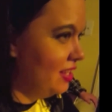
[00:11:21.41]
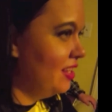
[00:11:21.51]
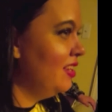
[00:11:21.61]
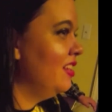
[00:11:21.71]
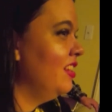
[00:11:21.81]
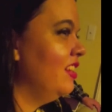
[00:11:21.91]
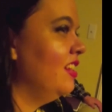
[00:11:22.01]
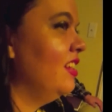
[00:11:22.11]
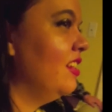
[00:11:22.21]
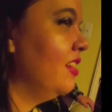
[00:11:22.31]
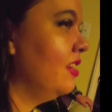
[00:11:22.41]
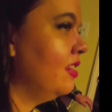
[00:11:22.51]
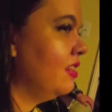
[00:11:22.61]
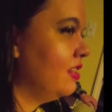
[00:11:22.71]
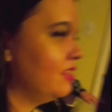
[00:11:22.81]
With the best song you
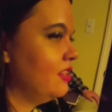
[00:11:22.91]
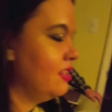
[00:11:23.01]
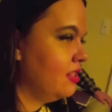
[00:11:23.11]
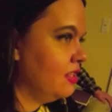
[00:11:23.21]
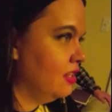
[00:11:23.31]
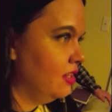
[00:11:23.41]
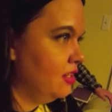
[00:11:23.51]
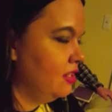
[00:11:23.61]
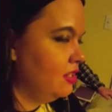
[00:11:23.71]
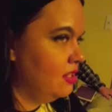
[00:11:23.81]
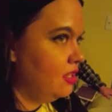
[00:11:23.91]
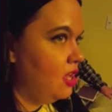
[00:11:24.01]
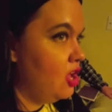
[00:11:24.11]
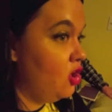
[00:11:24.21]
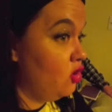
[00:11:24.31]
sing.
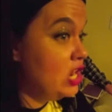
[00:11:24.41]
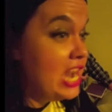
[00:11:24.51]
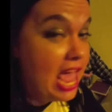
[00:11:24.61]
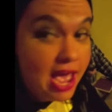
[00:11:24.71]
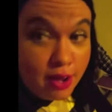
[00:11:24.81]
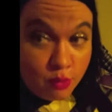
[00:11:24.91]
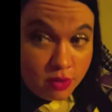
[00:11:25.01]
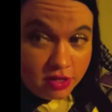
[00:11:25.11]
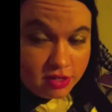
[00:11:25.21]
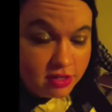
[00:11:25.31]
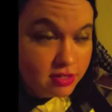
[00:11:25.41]
Now?